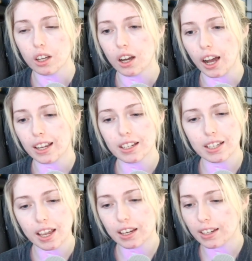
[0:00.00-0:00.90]
I can
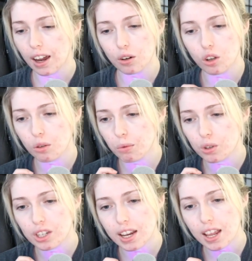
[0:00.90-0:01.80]
take down
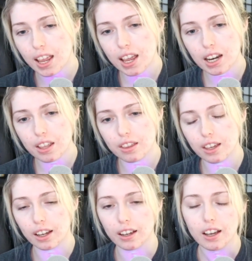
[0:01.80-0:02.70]
almost
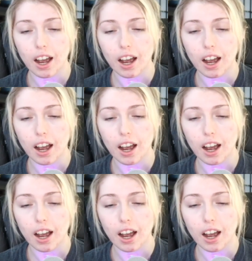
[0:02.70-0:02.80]
anything.